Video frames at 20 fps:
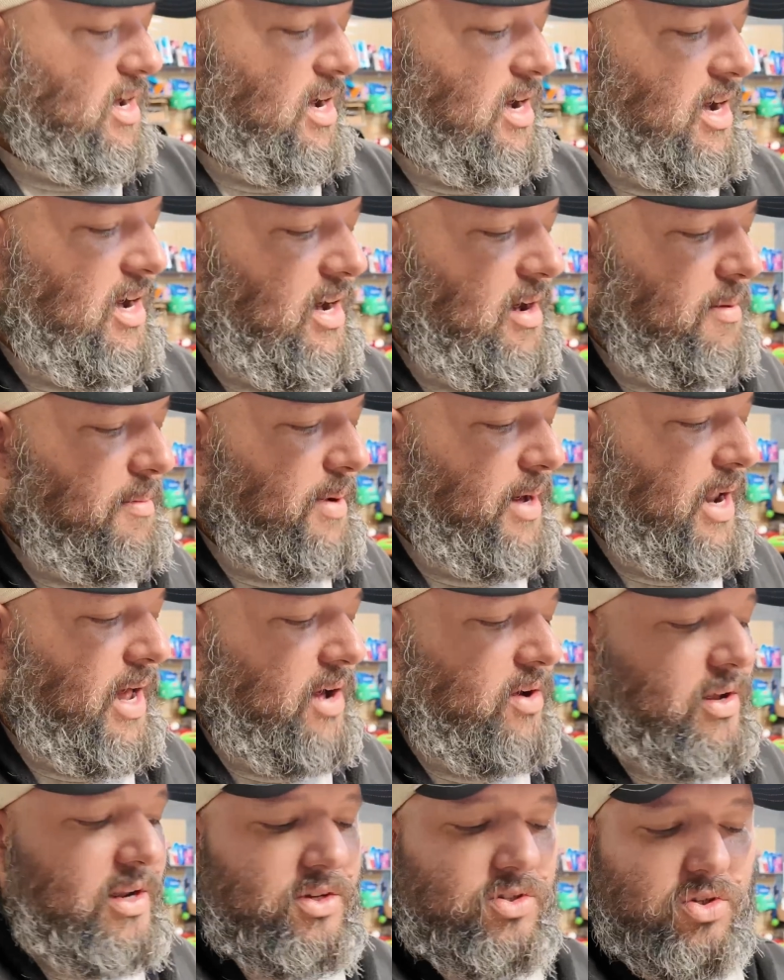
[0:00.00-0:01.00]
Uh, but
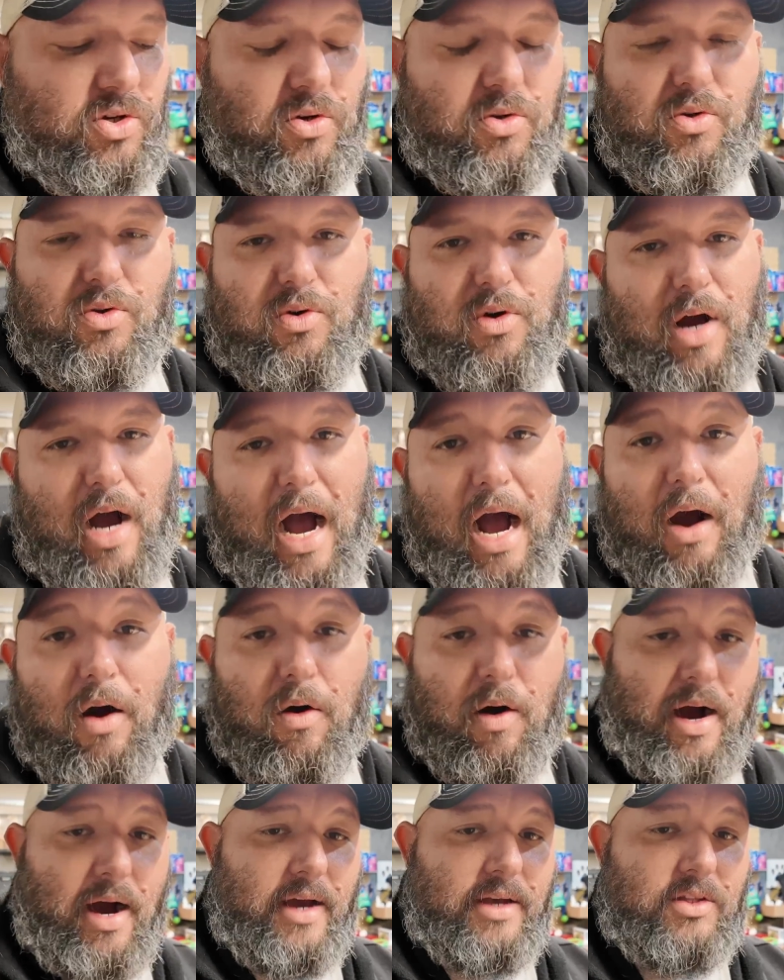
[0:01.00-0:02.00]
I'm gonna show you
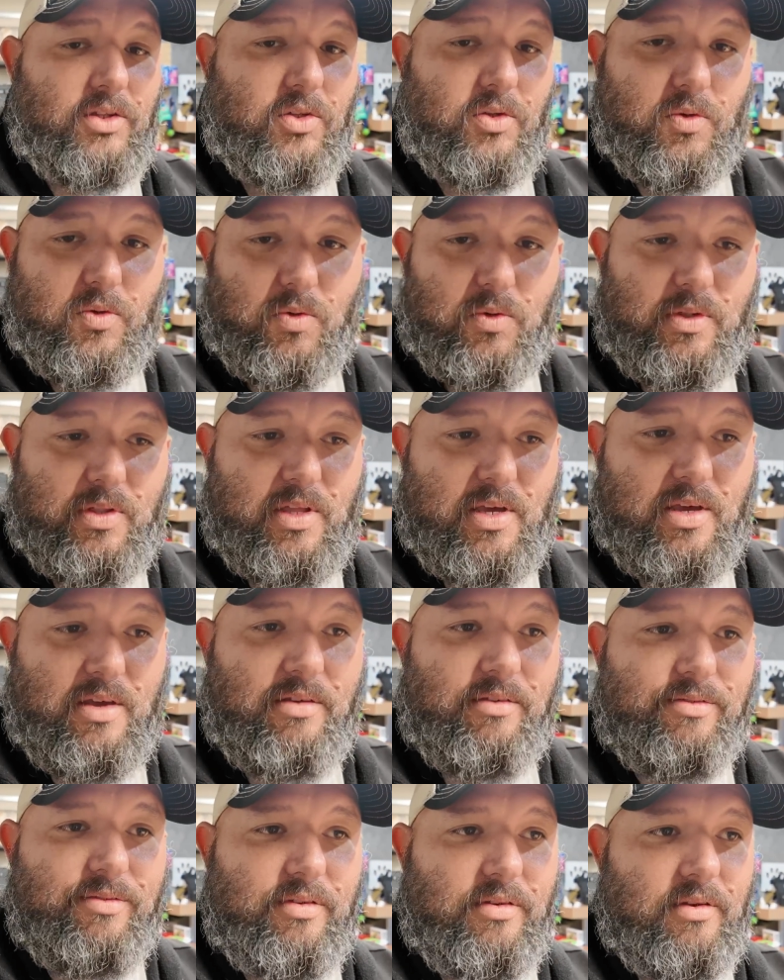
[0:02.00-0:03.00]
how I do
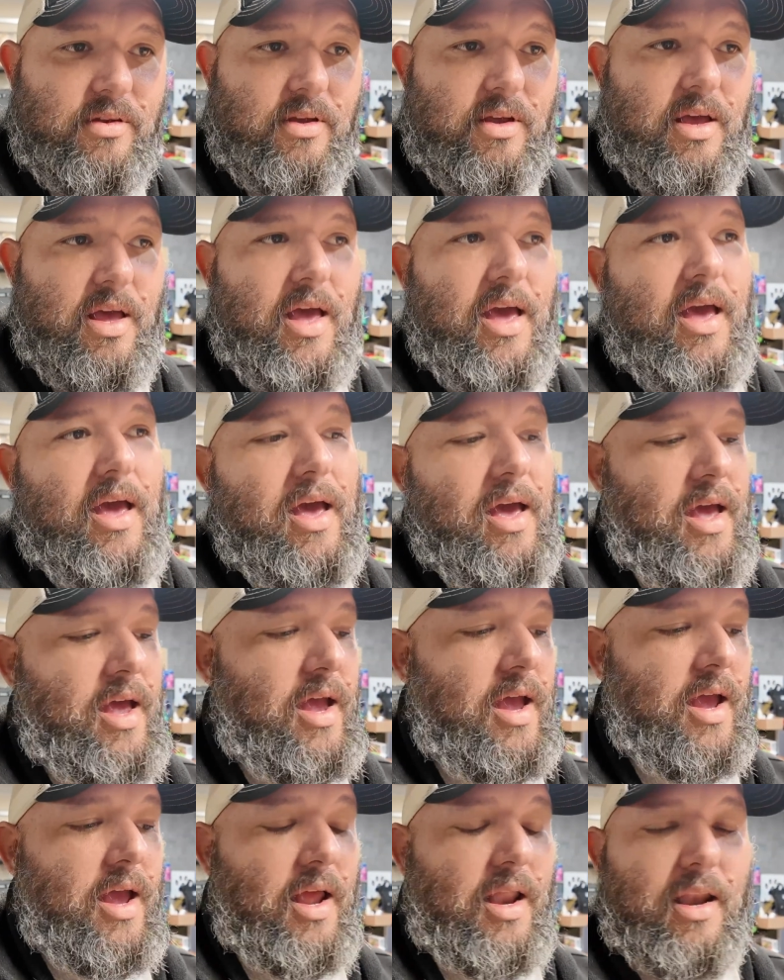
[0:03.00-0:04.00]
this,
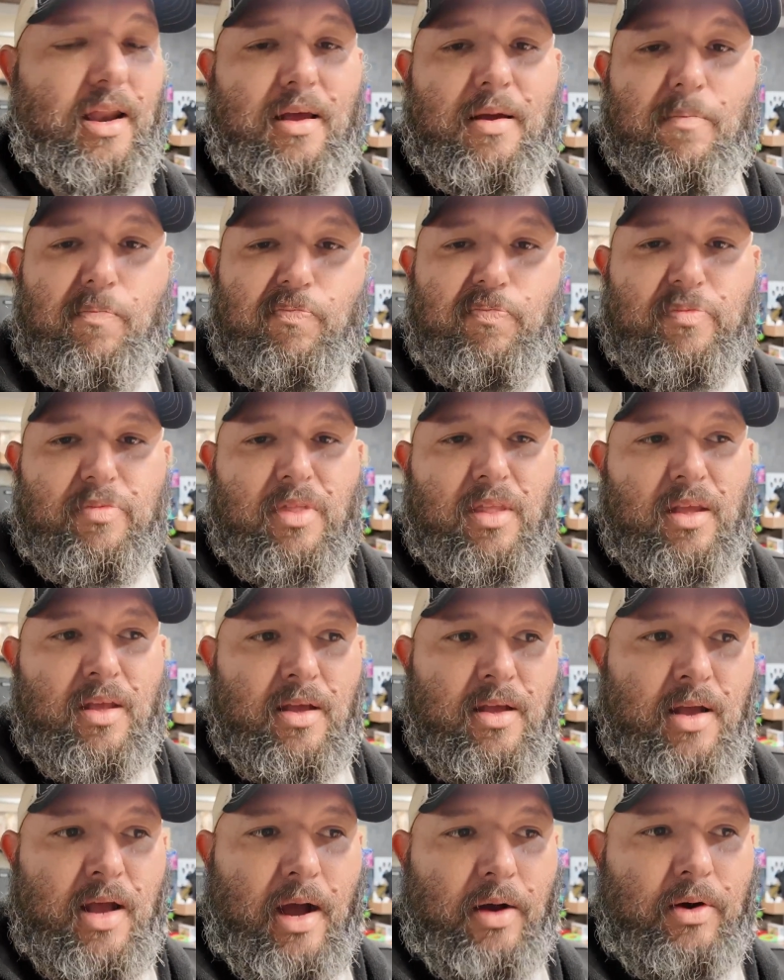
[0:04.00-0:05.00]
and
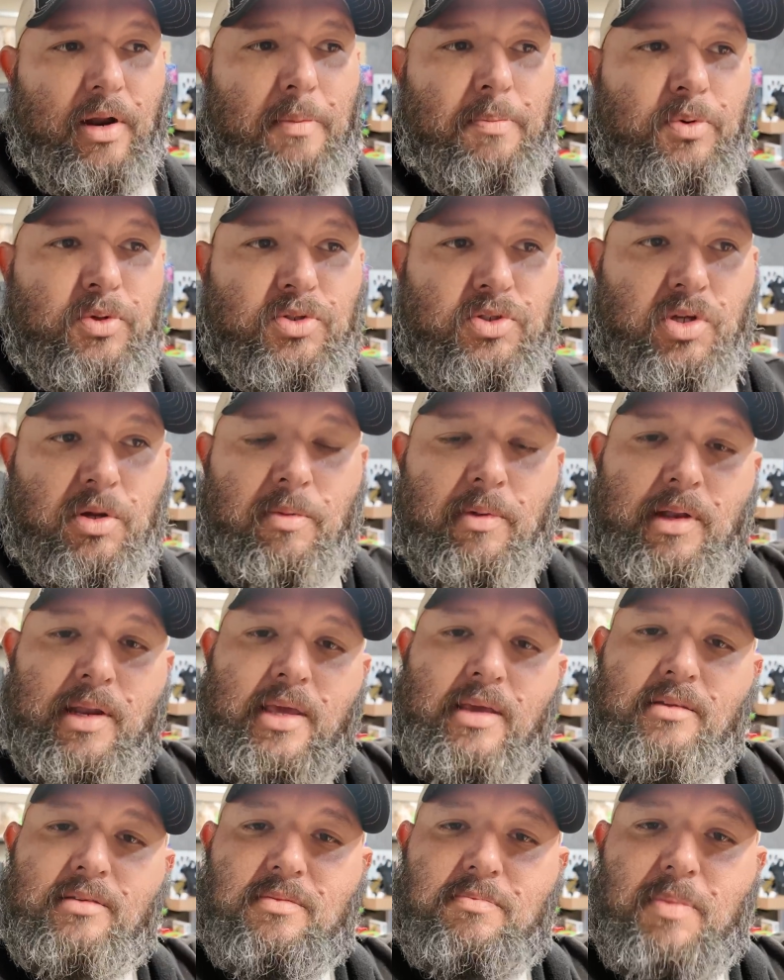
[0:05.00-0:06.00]
I'm gonna put some
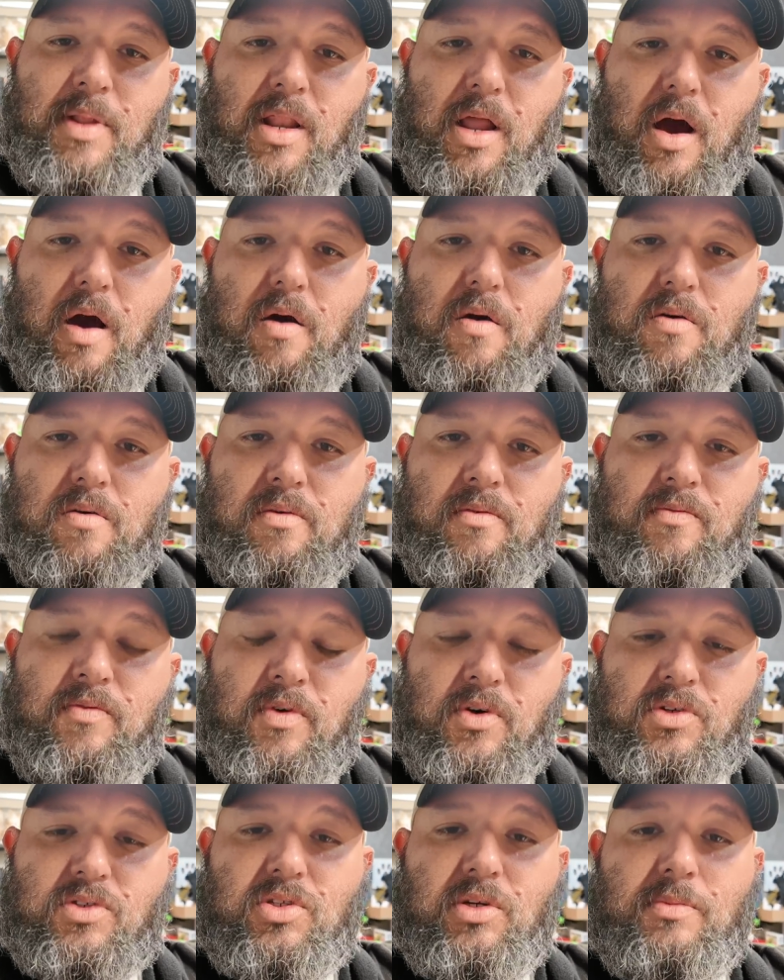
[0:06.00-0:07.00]
links below
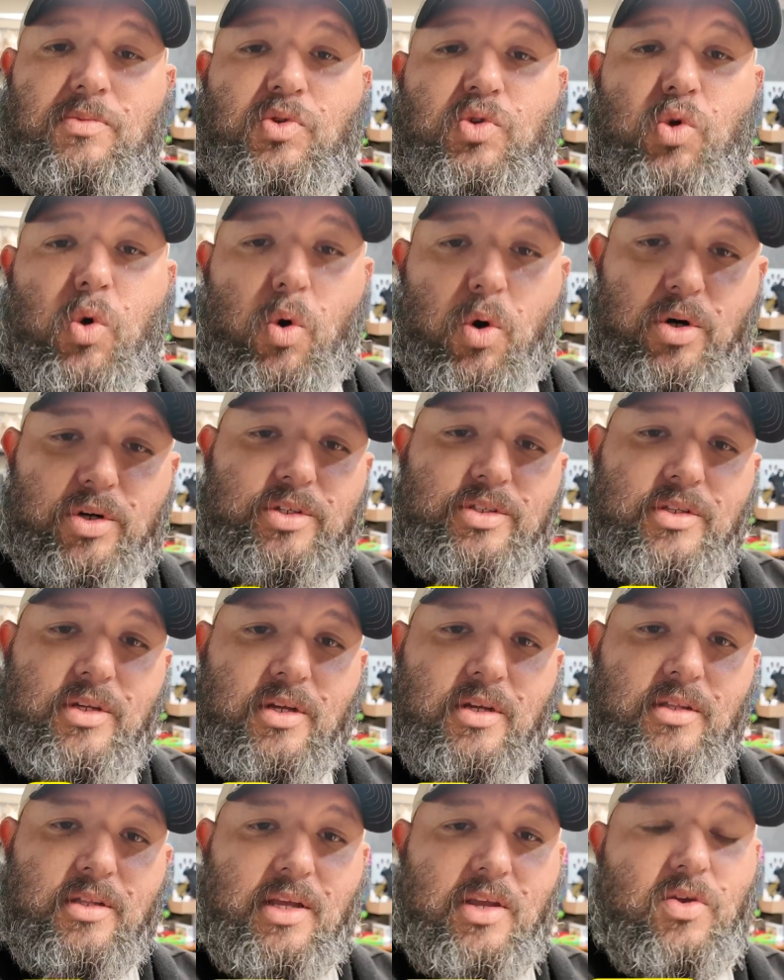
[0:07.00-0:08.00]
for some
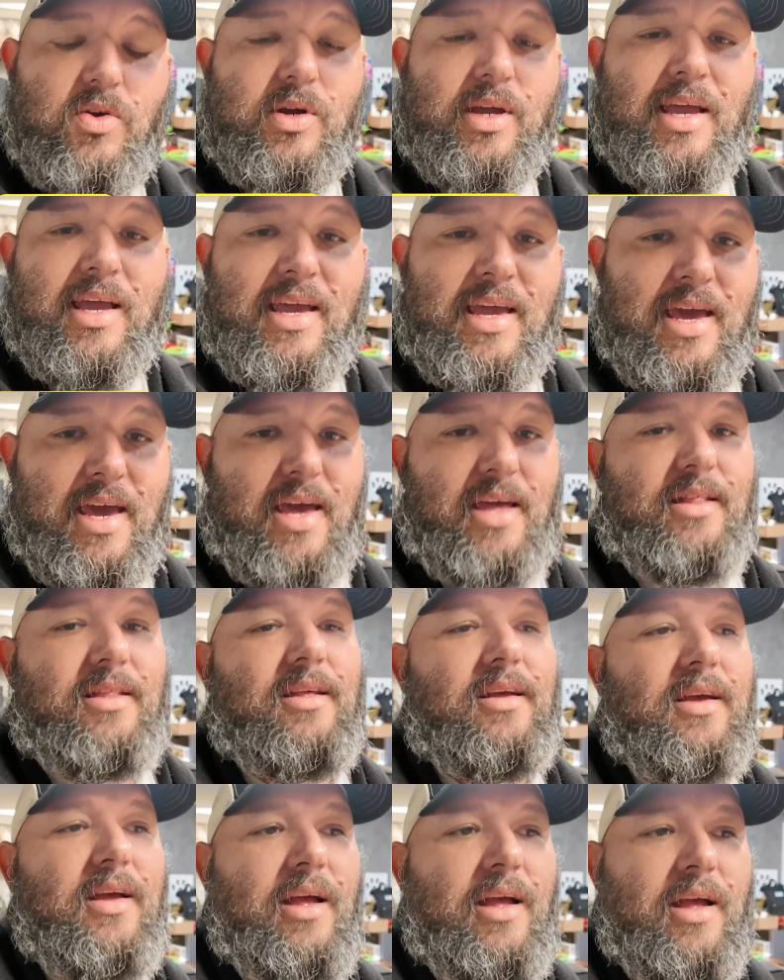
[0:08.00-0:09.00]
source that you can get